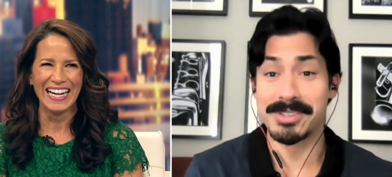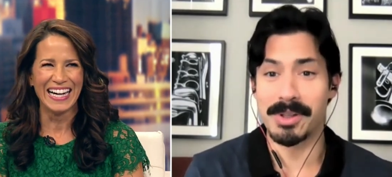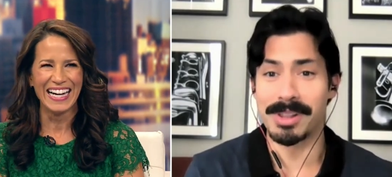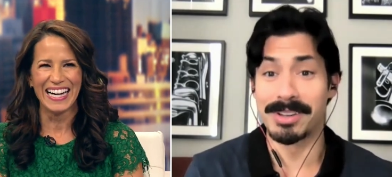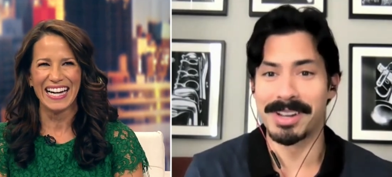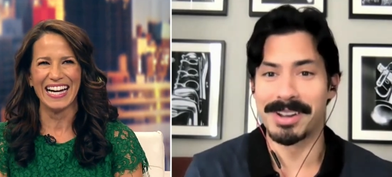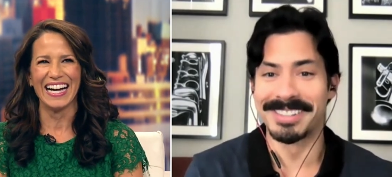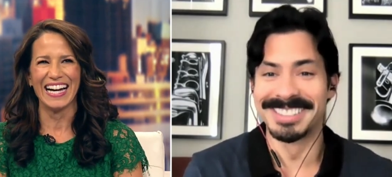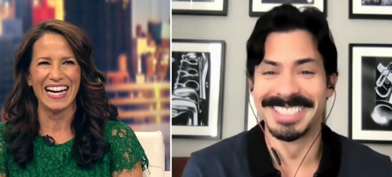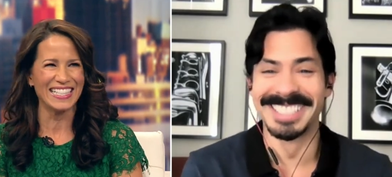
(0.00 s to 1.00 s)
Speaker 1: long ago.
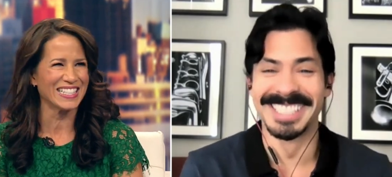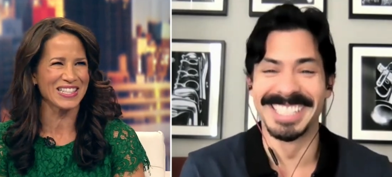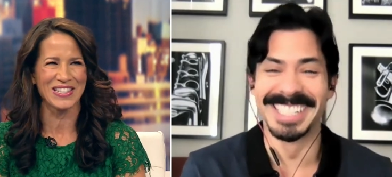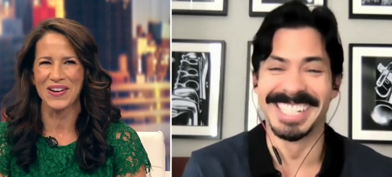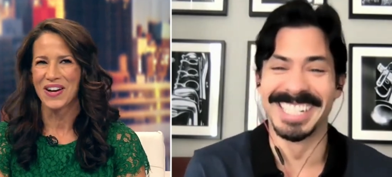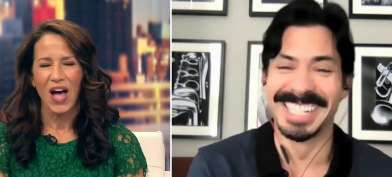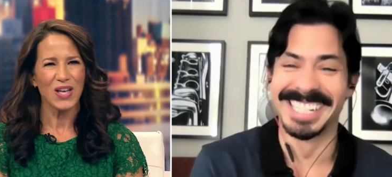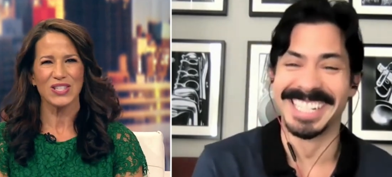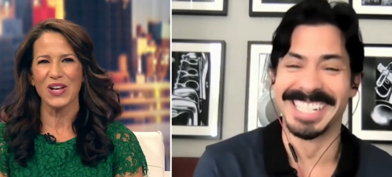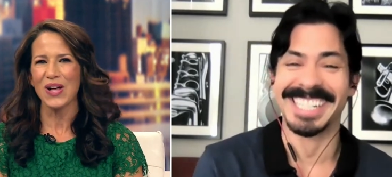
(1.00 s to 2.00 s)

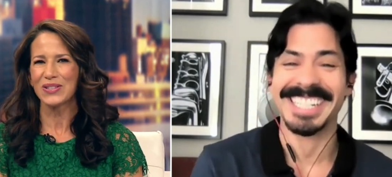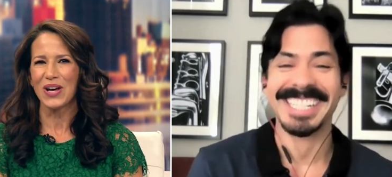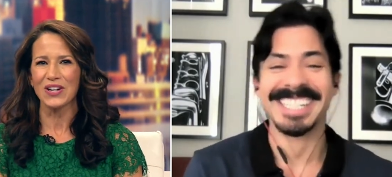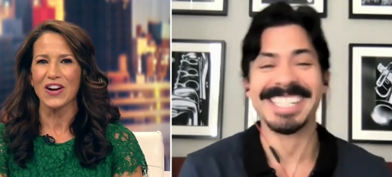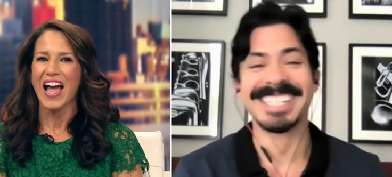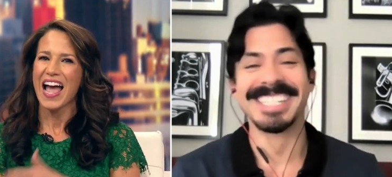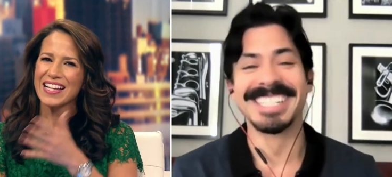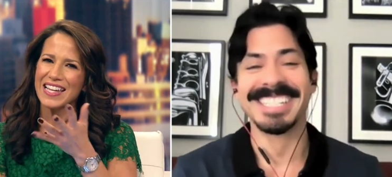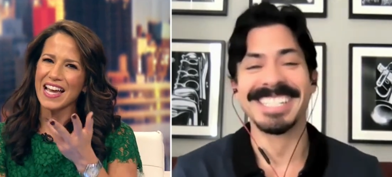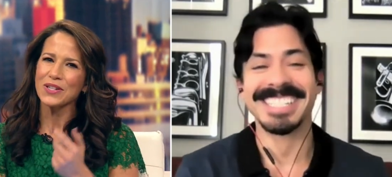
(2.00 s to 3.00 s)
Speaker 2: So long ago.
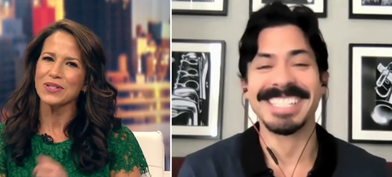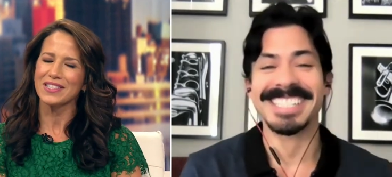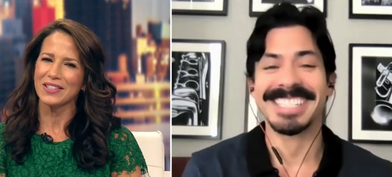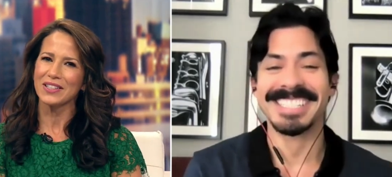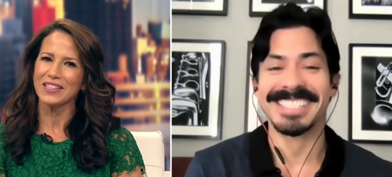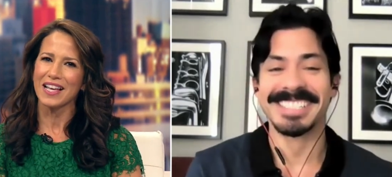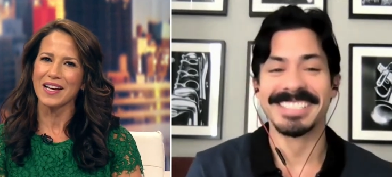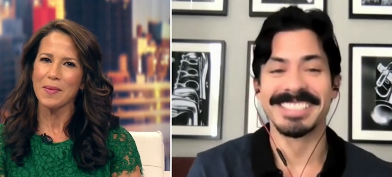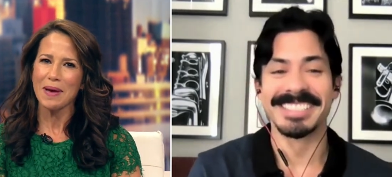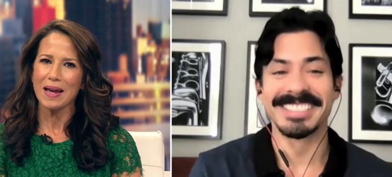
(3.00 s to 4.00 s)
And yet you still look like
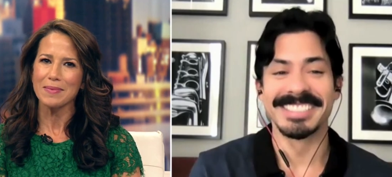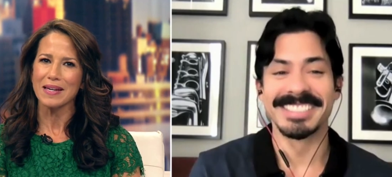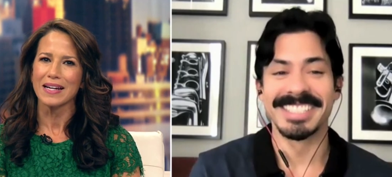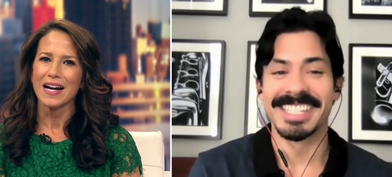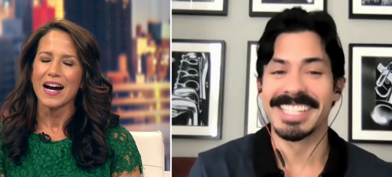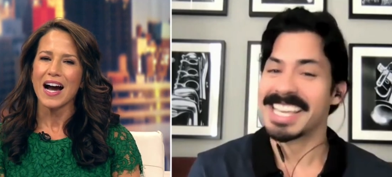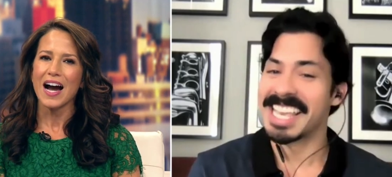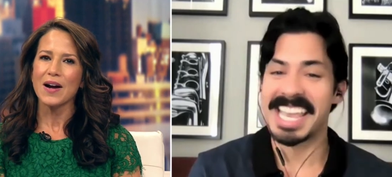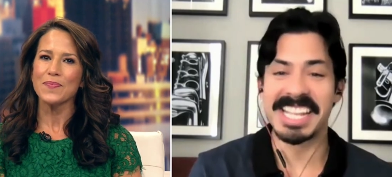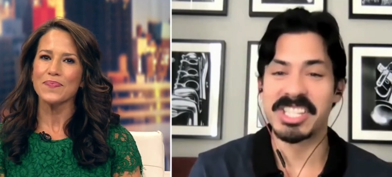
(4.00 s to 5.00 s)
a baby.
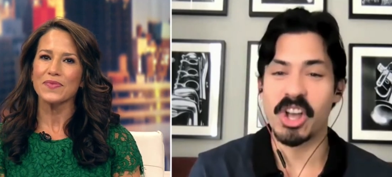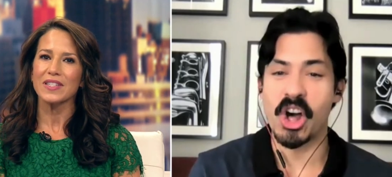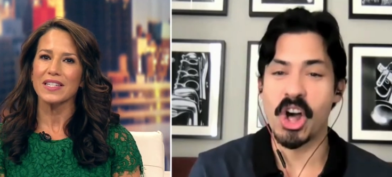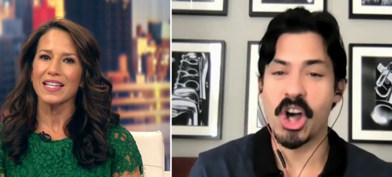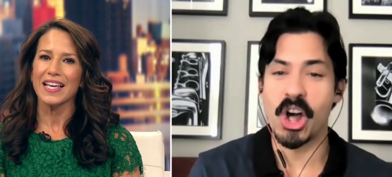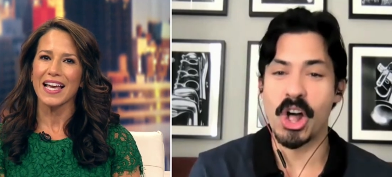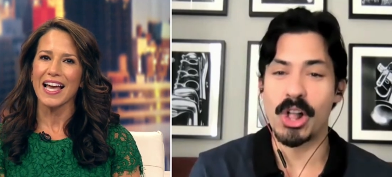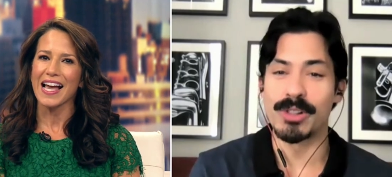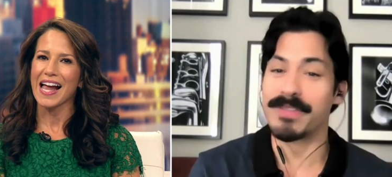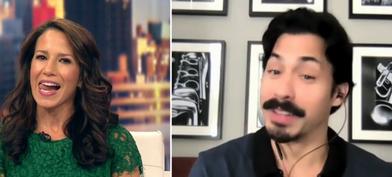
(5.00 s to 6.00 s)
Speaker 1: It's
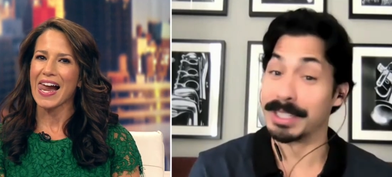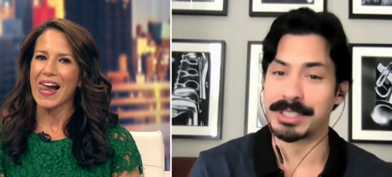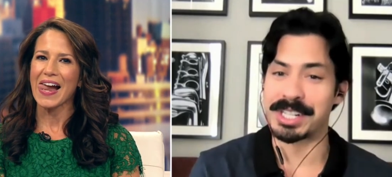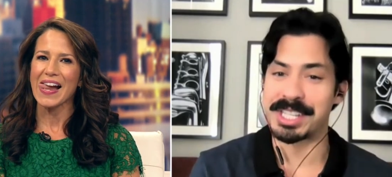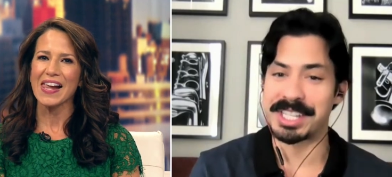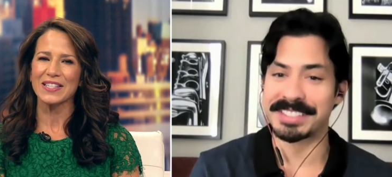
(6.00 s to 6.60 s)
all filters.